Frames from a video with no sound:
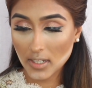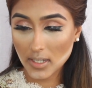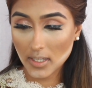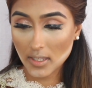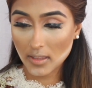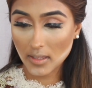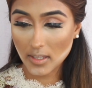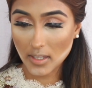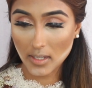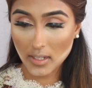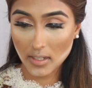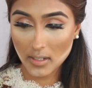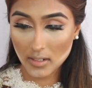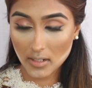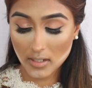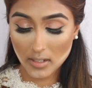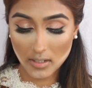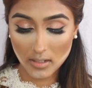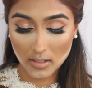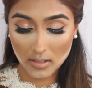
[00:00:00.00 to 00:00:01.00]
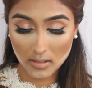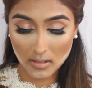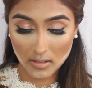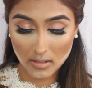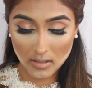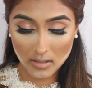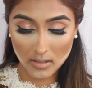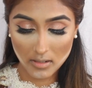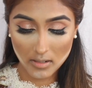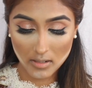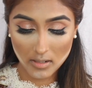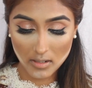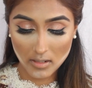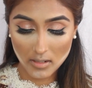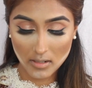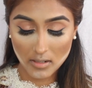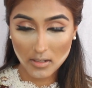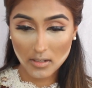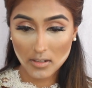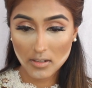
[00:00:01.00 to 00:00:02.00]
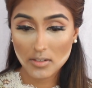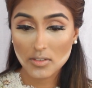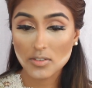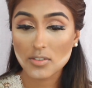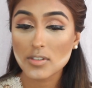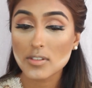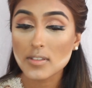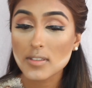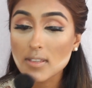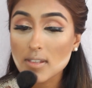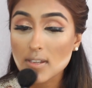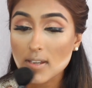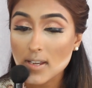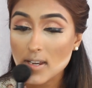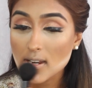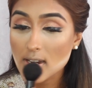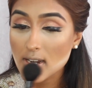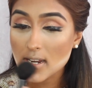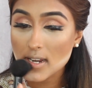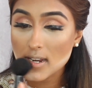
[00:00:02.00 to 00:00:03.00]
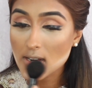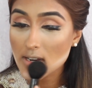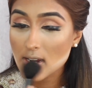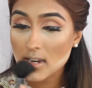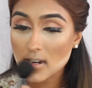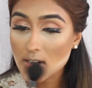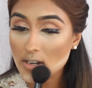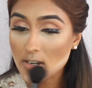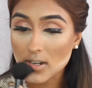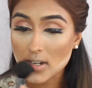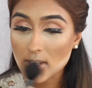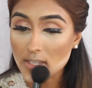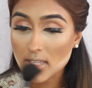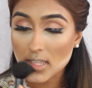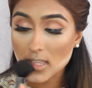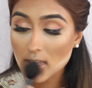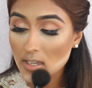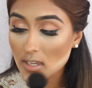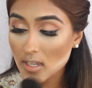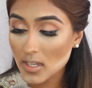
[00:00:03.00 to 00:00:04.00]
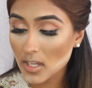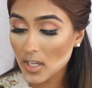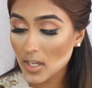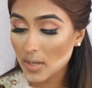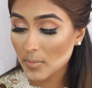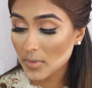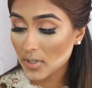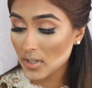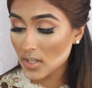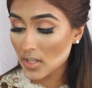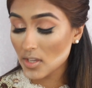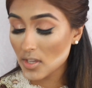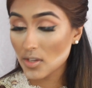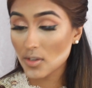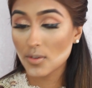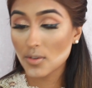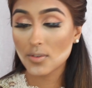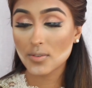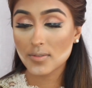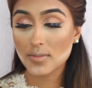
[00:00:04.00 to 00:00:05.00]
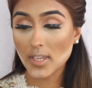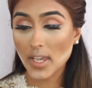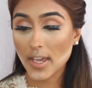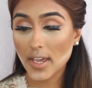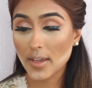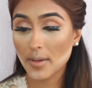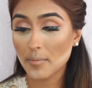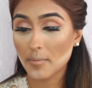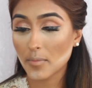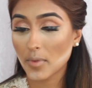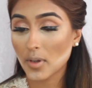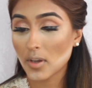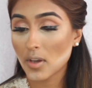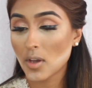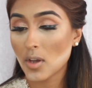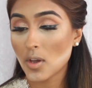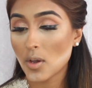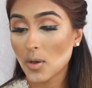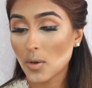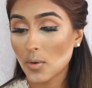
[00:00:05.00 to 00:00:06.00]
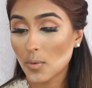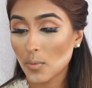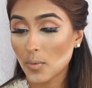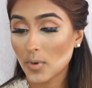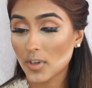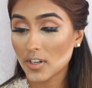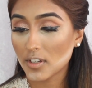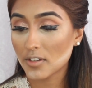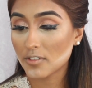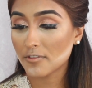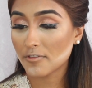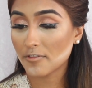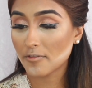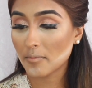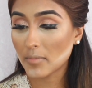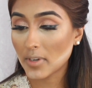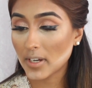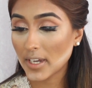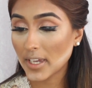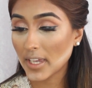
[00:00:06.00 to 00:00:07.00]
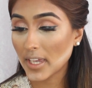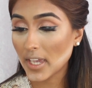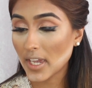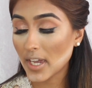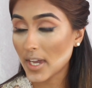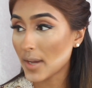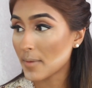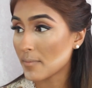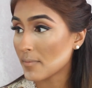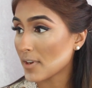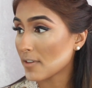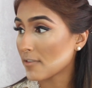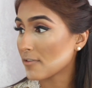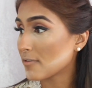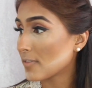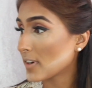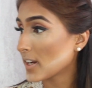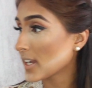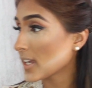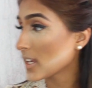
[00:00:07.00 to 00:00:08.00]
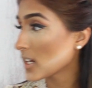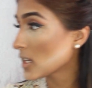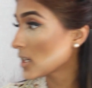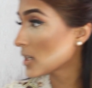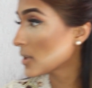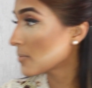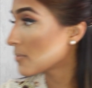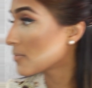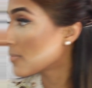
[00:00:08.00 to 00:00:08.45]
And then just across there. I'm going to use one of my finer